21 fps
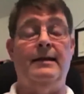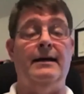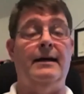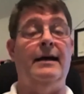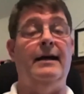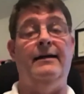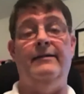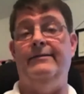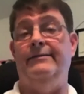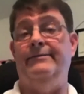
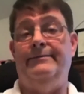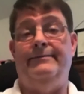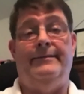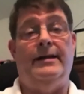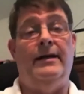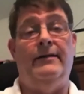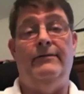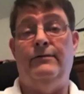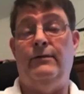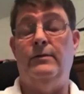I
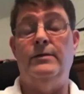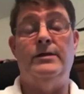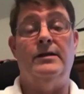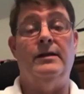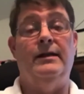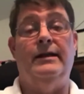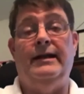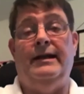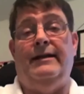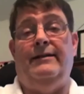
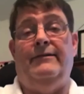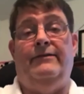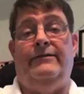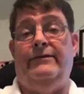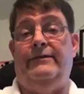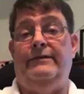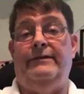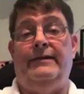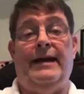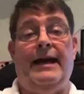unfortunately have
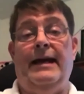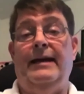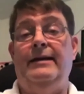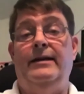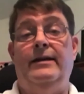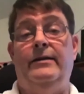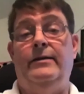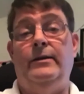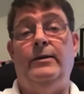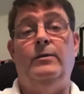had
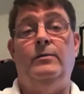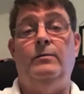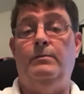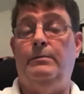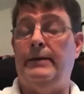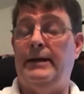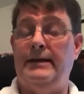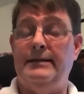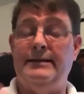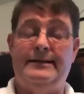to do,
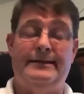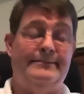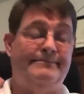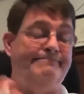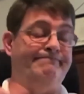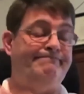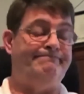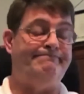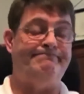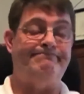but
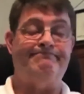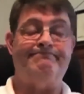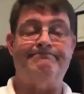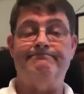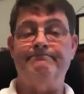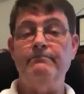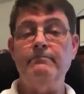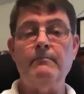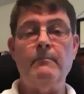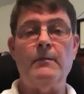
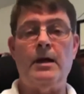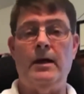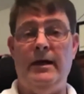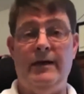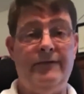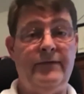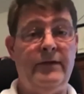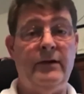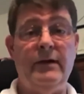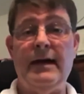
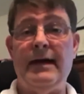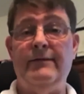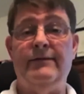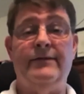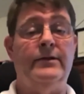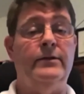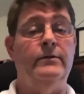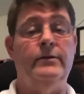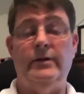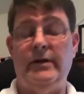if you have
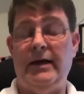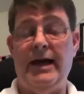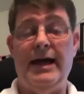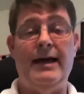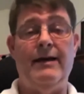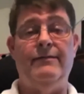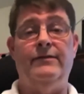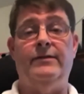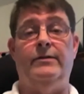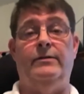to, you
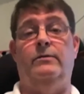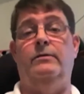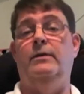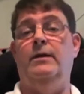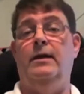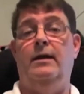have to.